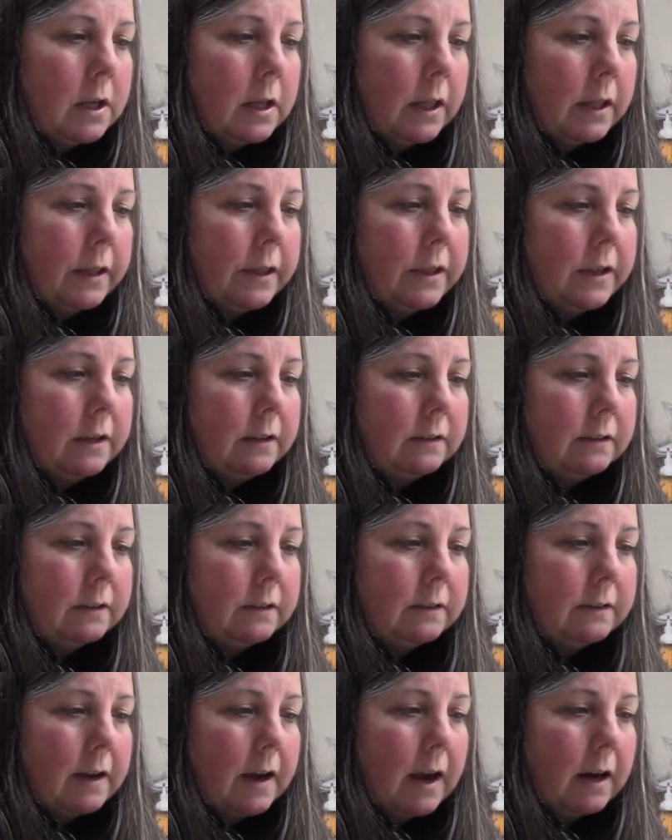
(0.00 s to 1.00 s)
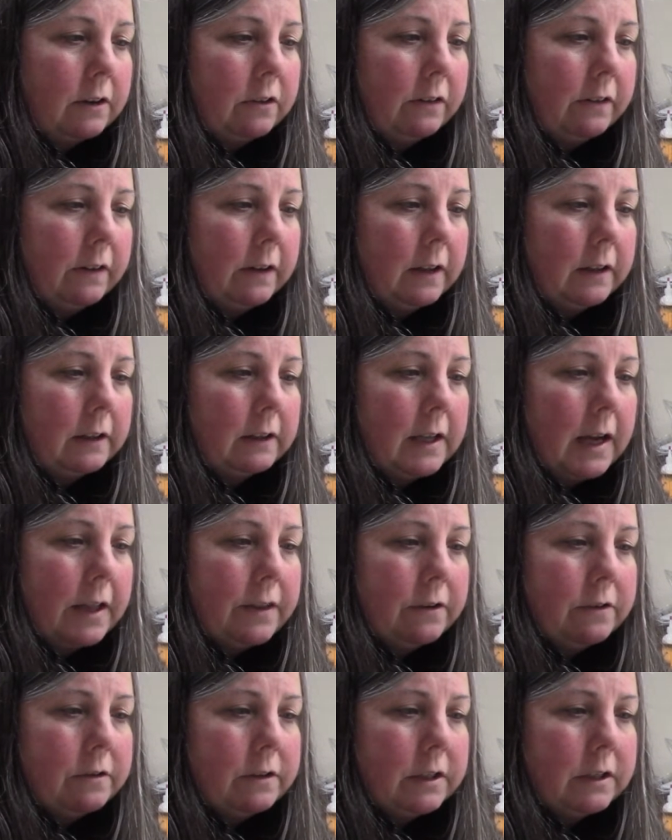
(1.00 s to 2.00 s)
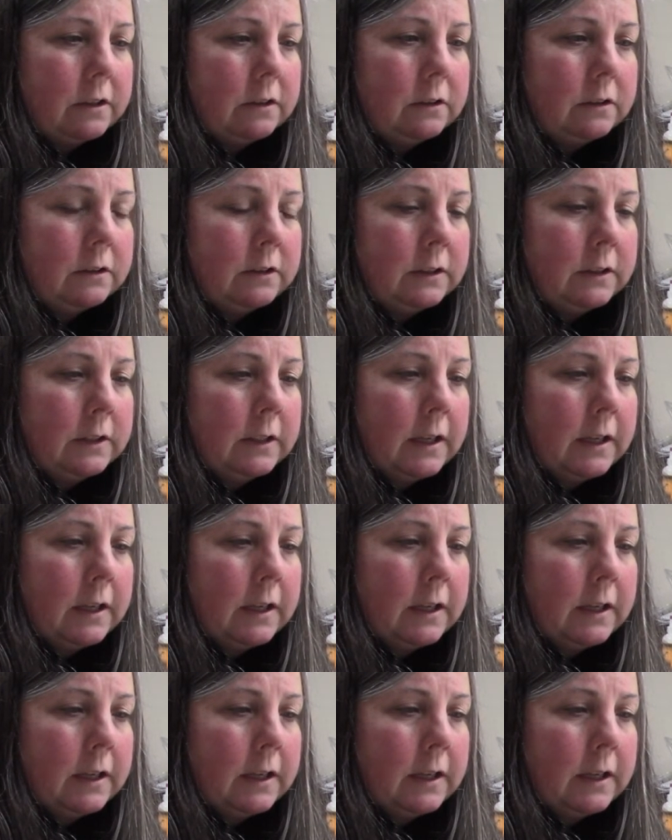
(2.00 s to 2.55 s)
This is actually a leather needle,